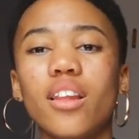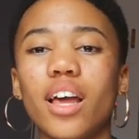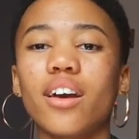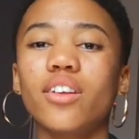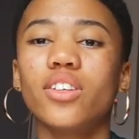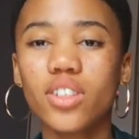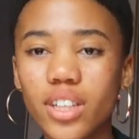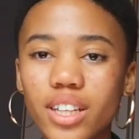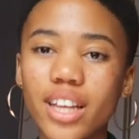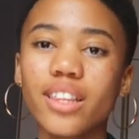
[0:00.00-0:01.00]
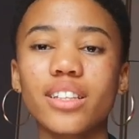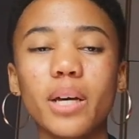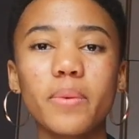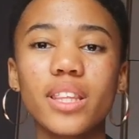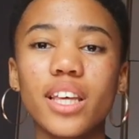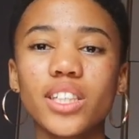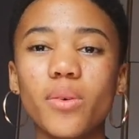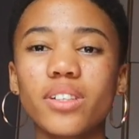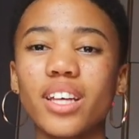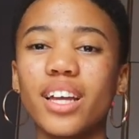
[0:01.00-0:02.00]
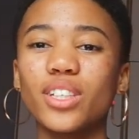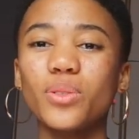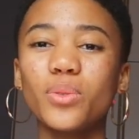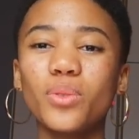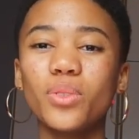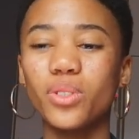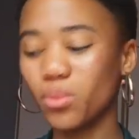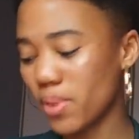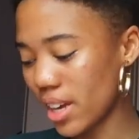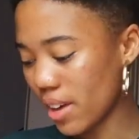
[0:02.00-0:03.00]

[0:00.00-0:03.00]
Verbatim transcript: like a noogie like that type of thing so it's like you you